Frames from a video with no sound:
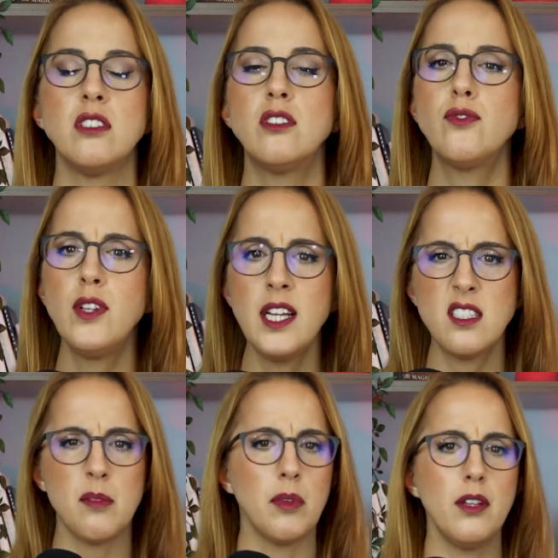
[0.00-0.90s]
It's
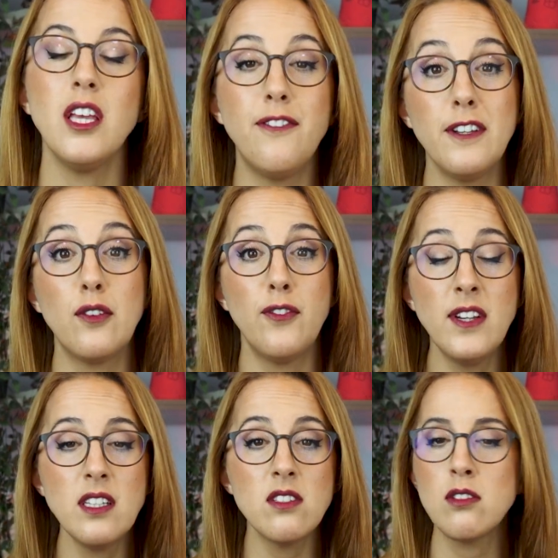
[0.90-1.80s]
flexible. If it
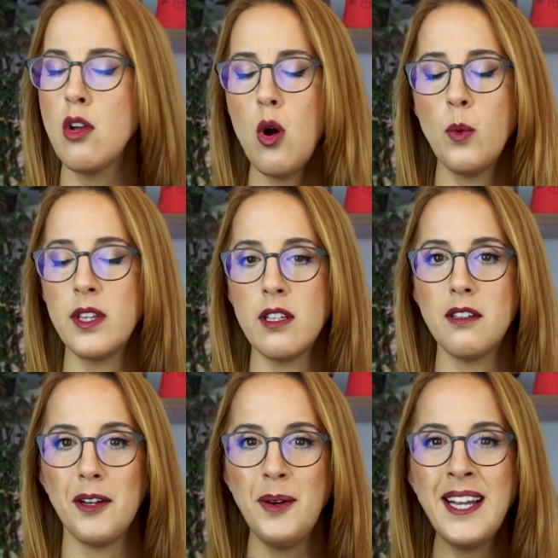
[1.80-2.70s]
fits, go with
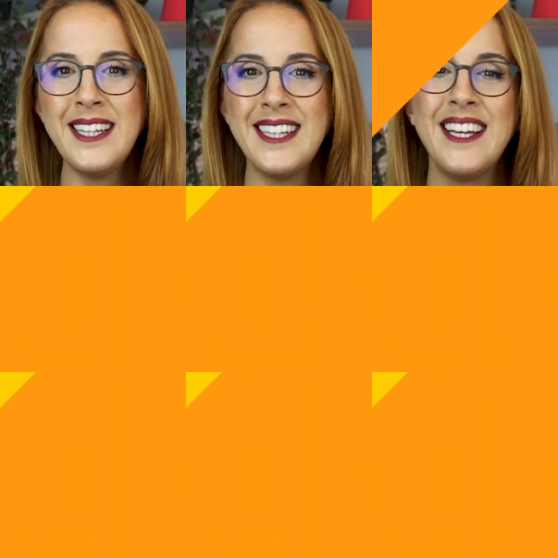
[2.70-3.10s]
it. All right?